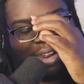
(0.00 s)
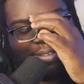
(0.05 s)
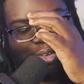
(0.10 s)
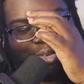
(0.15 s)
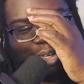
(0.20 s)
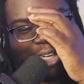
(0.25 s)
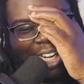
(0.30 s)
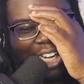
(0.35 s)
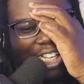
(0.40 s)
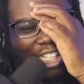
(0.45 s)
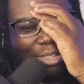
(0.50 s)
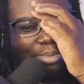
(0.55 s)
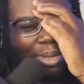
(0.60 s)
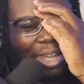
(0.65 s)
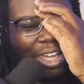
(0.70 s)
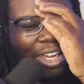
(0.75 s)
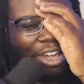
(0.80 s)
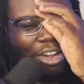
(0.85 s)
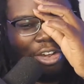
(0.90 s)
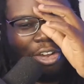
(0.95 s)
one of these, man,
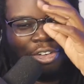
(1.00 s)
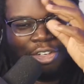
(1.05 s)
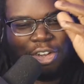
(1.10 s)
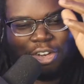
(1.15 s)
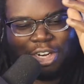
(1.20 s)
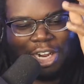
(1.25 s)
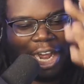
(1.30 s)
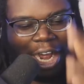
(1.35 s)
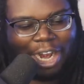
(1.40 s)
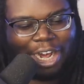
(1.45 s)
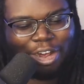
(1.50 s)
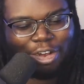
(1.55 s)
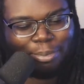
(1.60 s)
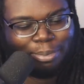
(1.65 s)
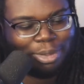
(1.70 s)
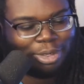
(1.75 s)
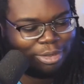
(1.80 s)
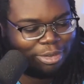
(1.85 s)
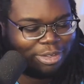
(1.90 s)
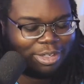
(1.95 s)
on a hot air
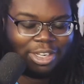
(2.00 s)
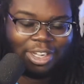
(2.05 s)
balloon.